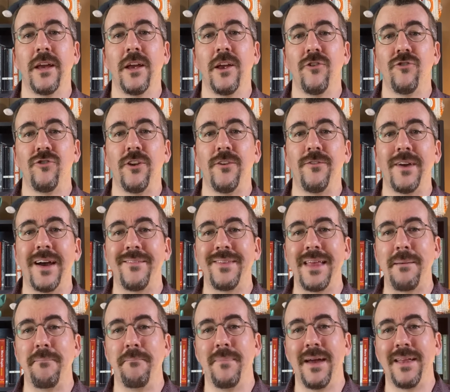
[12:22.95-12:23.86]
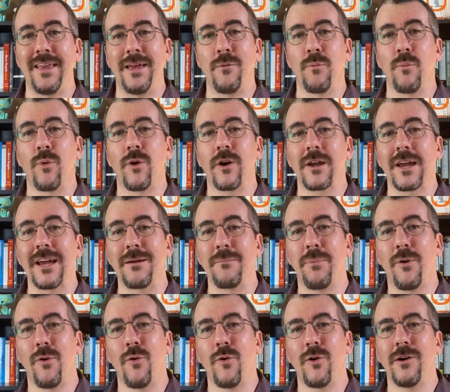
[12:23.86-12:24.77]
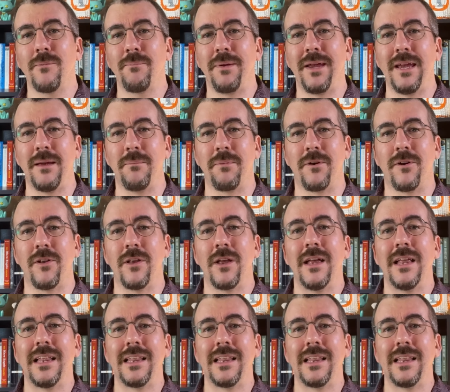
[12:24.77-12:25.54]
She found that many working poor people